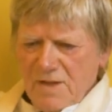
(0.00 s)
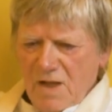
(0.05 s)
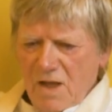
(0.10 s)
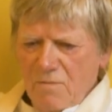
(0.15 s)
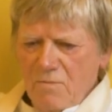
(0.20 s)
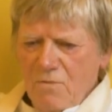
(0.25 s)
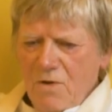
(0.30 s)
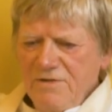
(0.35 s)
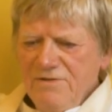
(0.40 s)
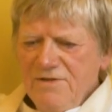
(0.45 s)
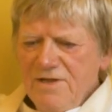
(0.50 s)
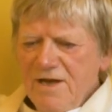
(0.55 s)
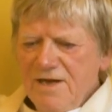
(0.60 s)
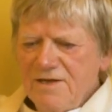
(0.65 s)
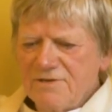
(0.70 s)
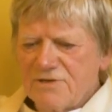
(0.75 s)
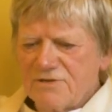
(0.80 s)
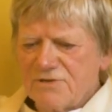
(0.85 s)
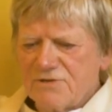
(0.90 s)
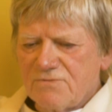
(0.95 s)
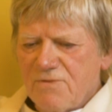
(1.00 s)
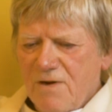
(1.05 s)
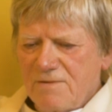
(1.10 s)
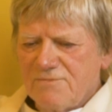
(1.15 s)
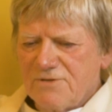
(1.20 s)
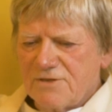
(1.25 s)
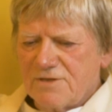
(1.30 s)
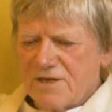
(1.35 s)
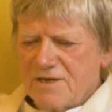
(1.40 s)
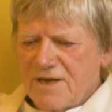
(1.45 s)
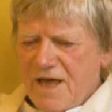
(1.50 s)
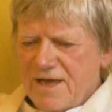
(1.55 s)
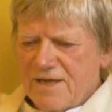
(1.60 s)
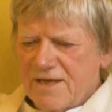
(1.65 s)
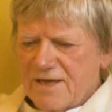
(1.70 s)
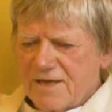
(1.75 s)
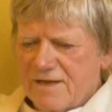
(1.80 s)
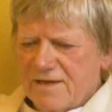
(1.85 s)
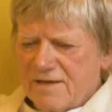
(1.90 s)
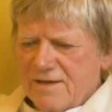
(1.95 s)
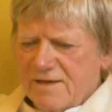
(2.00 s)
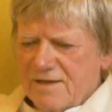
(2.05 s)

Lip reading: And one day as it swam to the lake,